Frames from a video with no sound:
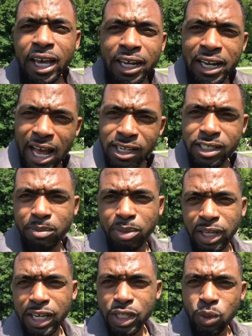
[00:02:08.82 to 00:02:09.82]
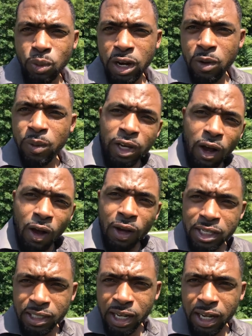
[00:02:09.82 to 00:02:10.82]
And that's the place where we all
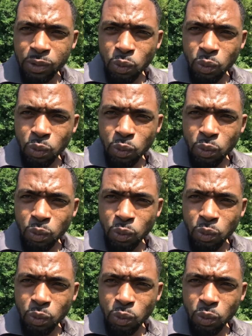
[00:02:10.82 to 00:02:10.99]
get to